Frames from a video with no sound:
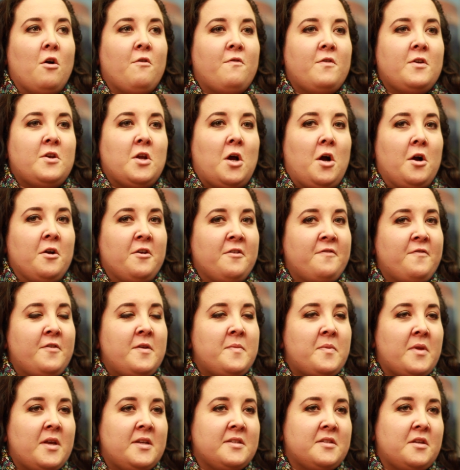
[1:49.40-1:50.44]
Our
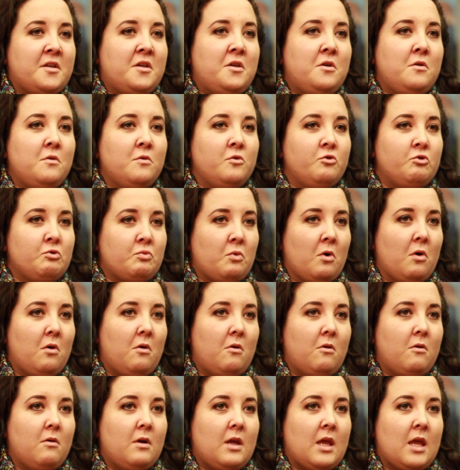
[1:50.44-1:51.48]
photography plays a huge
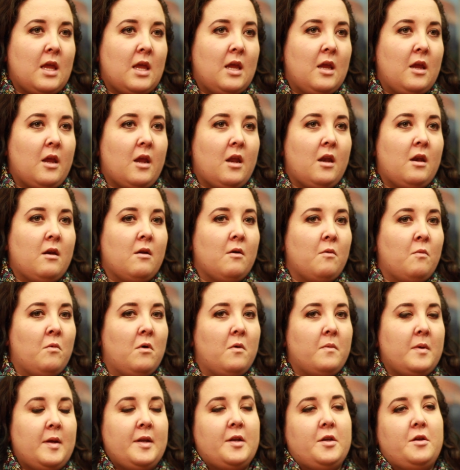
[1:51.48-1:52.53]
role in
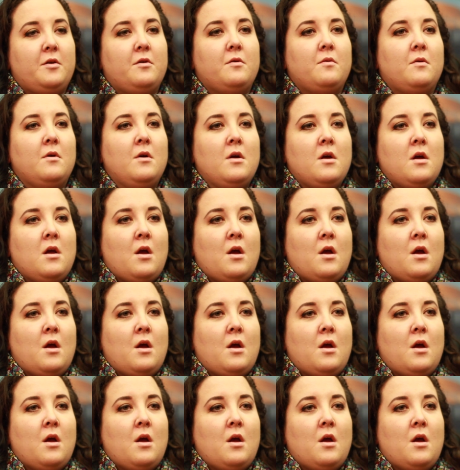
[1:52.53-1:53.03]
what we do.